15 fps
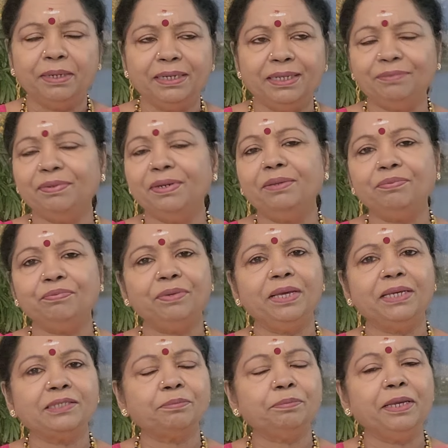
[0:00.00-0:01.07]
But even if we
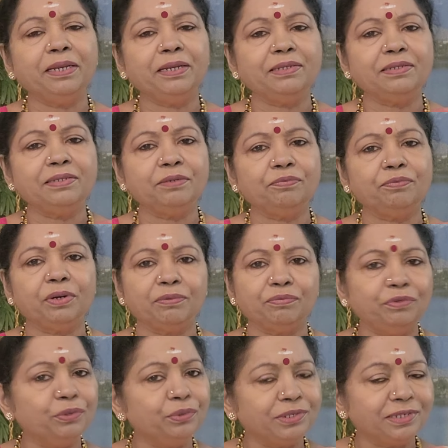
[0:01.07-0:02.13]
experience it for a
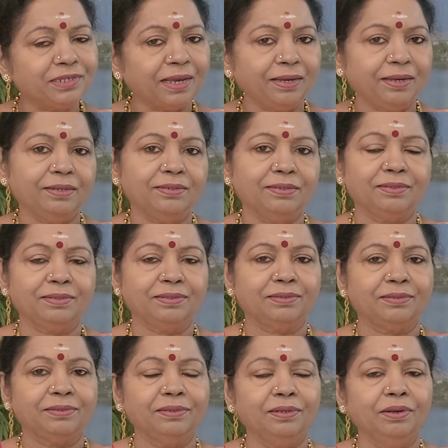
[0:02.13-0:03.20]
few seconds
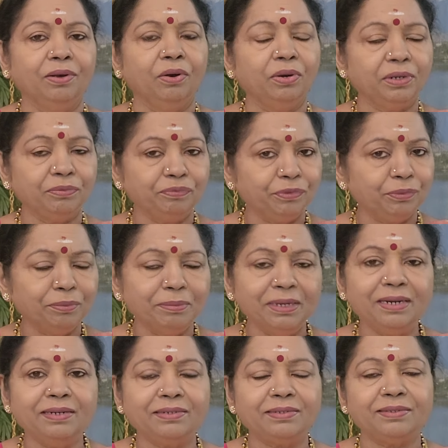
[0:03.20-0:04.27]
or a few
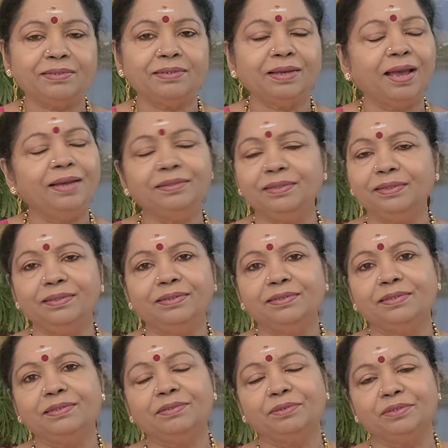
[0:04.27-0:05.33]
minutes, I think
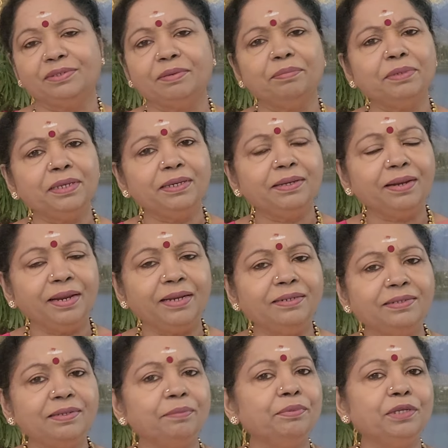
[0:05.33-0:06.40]
it's something
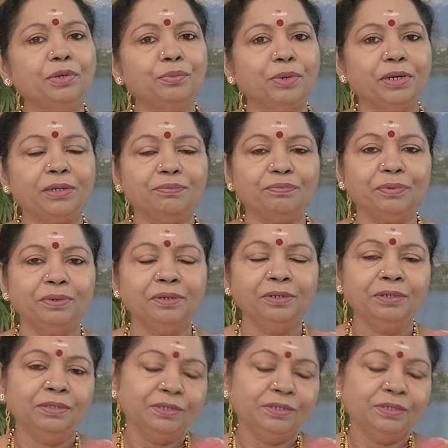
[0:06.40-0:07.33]
great, something wonderful.